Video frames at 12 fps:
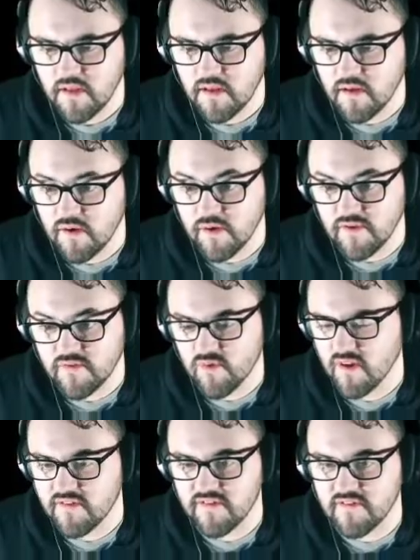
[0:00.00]
Oh, he
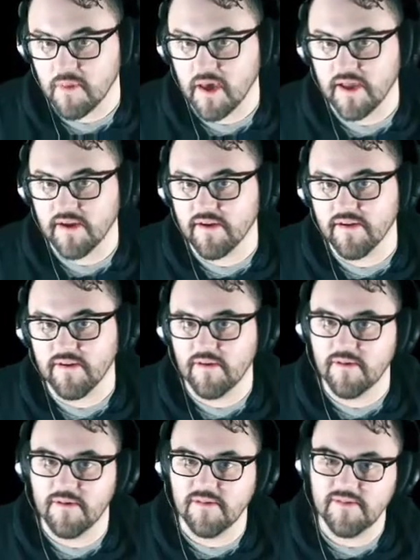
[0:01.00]
squashed a spider.
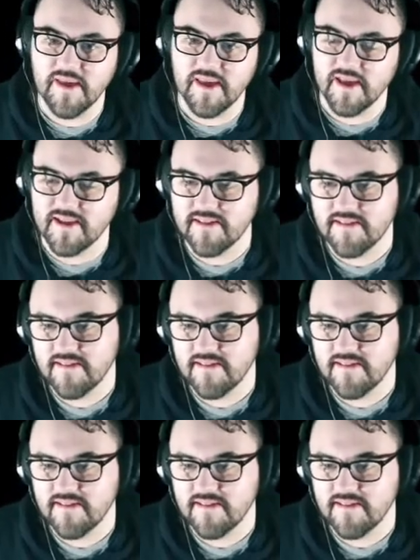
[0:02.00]
Oh, man.